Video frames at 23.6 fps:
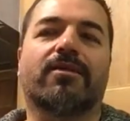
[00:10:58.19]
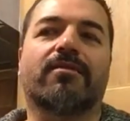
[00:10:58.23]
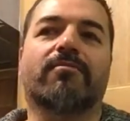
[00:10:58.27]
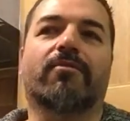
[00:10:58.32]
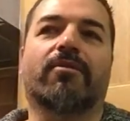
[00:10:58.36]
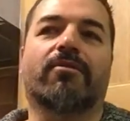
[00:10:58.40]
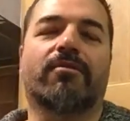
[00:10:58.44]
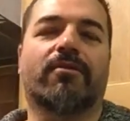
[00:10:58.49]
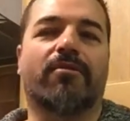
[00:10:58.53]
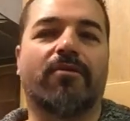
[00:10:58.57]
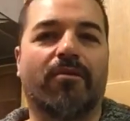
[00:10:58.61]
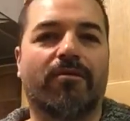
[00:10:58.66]
come
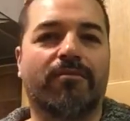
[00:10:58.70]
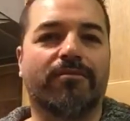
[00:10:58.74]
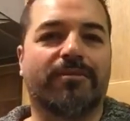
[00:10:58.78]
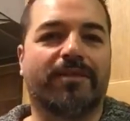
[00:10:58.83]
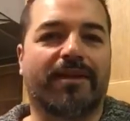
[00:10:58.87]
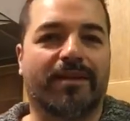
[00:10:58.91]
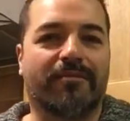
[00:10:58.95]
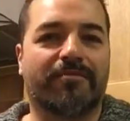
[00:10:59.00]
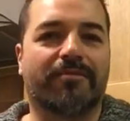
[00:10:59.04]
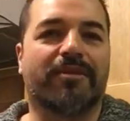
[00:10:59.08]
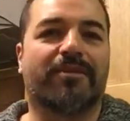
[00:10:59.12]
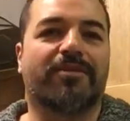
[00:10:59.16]
on, calm
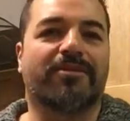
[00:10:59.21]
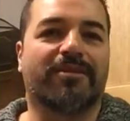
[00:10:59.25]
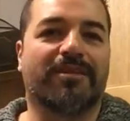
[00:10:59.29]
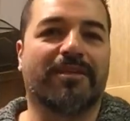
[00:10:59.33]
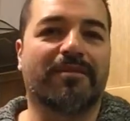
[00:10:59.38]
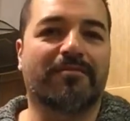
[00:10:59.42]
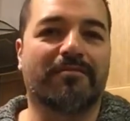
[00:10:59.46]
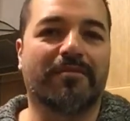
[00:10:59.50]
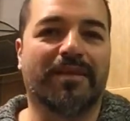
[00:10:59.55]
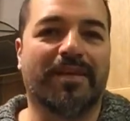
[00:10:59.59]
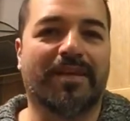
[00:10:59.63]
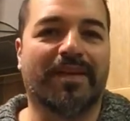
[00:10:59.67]
down, because in
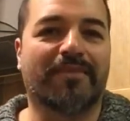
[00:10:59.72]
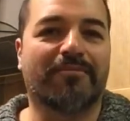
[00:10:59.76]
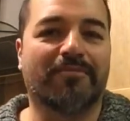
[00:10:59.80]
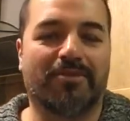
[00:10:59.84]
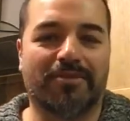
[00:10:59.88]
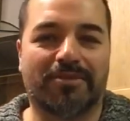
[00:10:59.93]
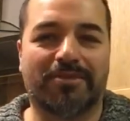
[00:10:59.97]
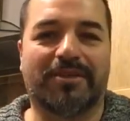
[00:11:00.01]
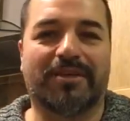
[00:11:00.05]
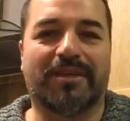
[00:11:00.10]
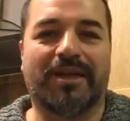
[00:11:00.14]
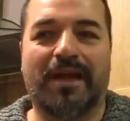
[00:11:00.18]
a minute,
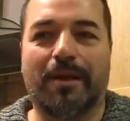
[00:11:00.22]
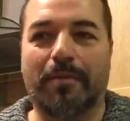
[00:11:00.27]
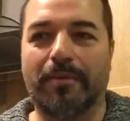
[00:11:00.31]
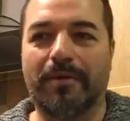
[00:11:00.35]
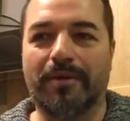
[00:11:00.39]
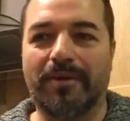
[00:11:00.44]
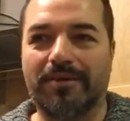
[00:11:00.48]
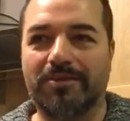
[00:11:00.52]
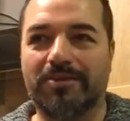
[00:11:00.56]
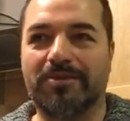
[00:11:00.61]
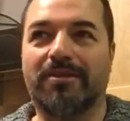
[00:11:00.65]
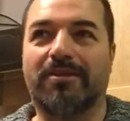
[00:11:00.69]
what's going to
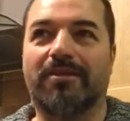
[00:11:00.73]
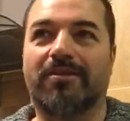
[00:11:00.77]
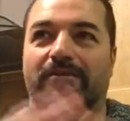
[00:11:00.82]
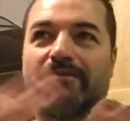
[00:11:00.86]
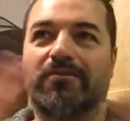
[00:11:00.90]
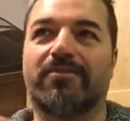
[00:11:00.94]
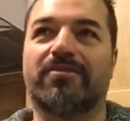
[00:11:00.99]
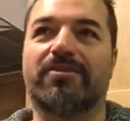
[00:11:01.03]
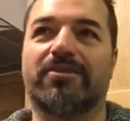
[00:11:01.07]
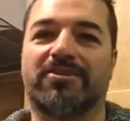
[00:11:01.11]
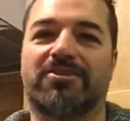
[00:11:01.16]
happen is you're going through